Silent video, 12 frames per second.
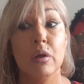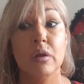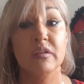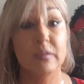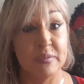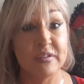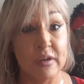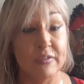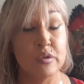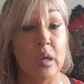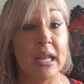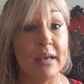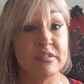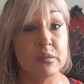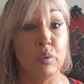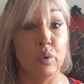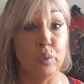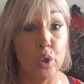some stuff so I'd have some
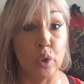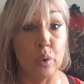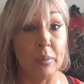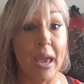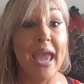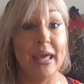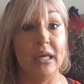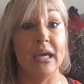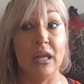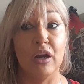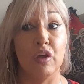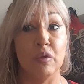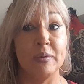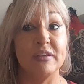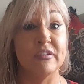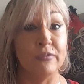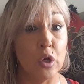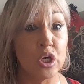more room, and I got another piece
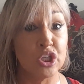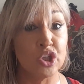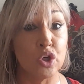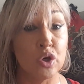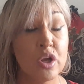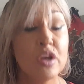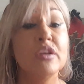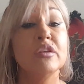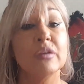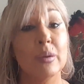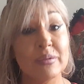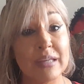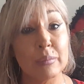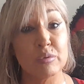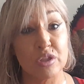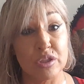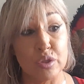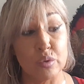of furniture, so I was able
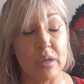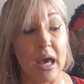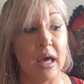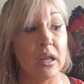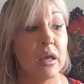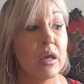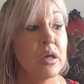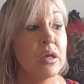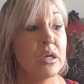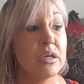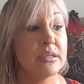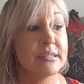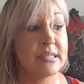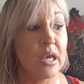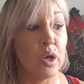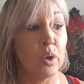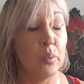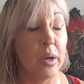to do that.
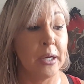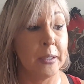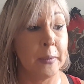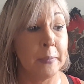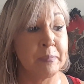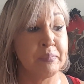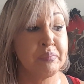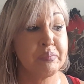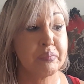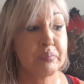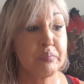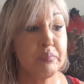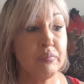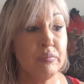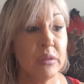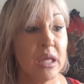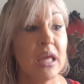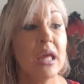So I
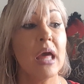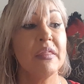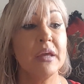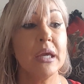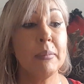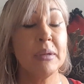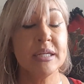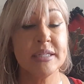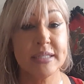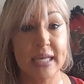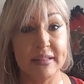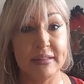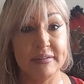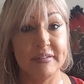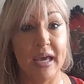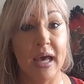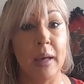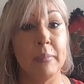think I'm going to take this
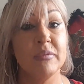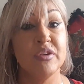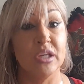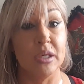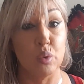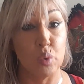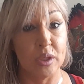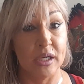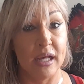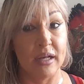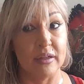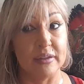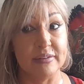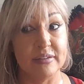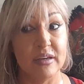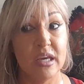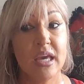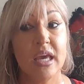time to get organized.
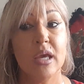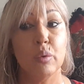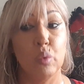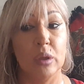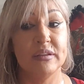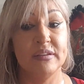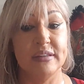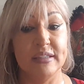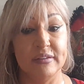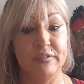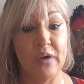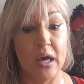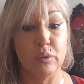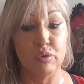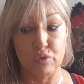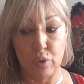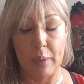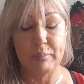Once these
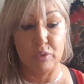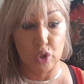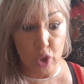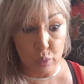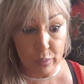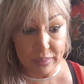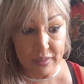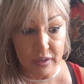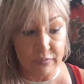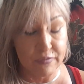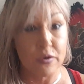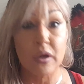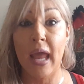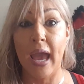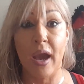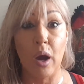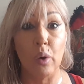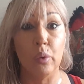final, I'm good with it for
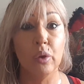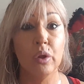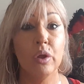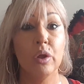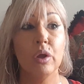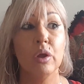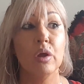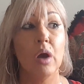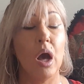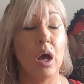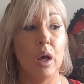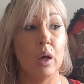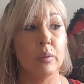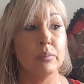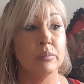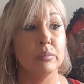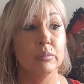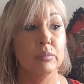now,
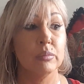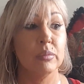and